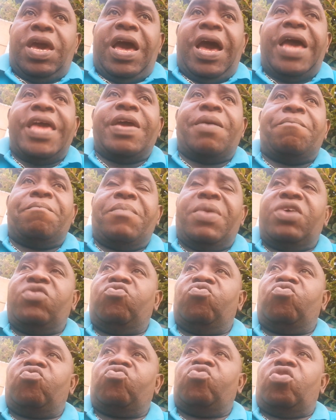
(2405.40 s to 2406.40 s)
I am
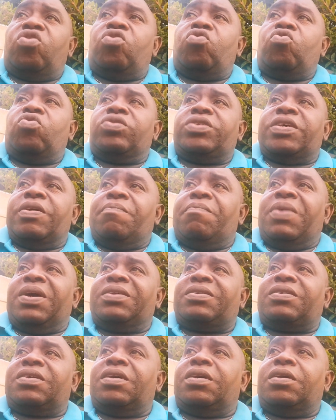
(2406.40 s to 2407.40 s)
Mayugno was the
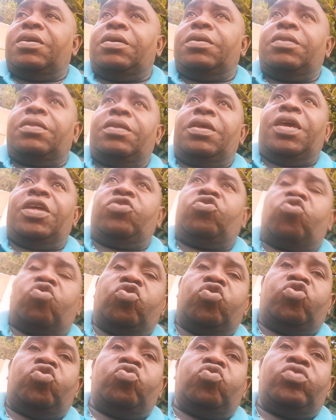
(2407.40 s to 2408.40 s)
Mason
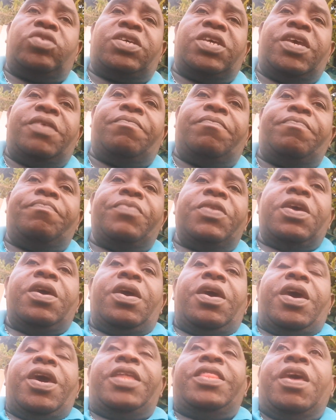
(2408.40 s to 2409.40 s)
introducing,
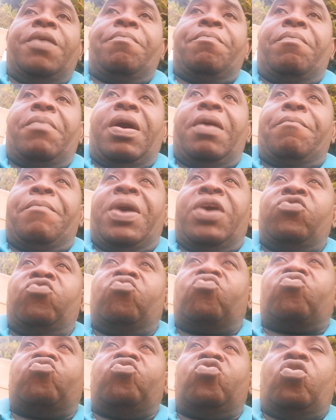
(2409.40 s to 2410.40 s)
and then
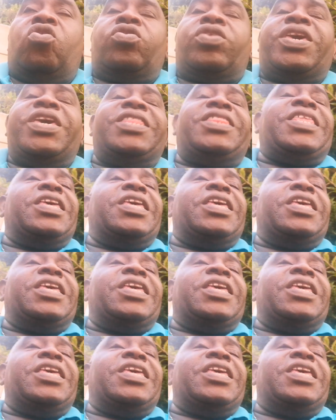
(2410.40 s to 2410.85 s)
Mayugno, he